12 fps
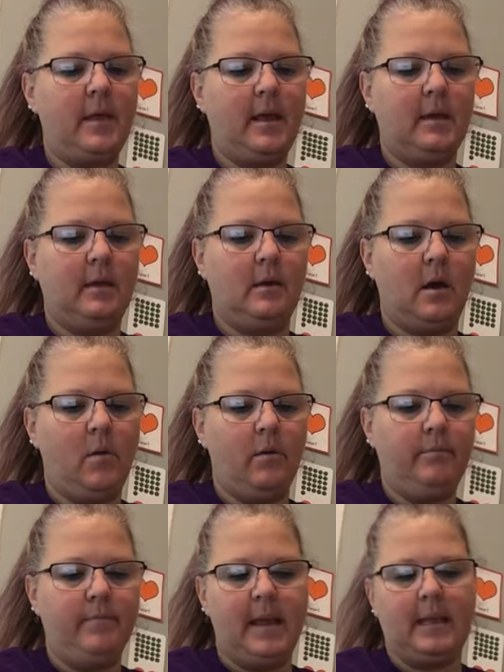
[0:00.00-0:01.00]
They can
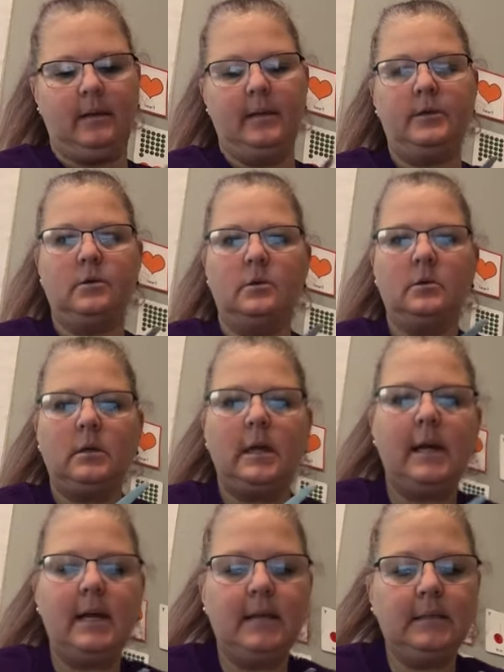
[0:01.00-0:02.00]
go make little
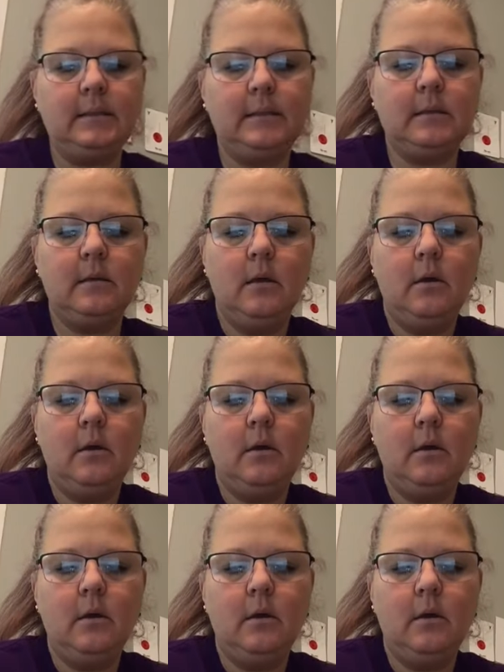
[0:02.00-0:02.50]
cuts.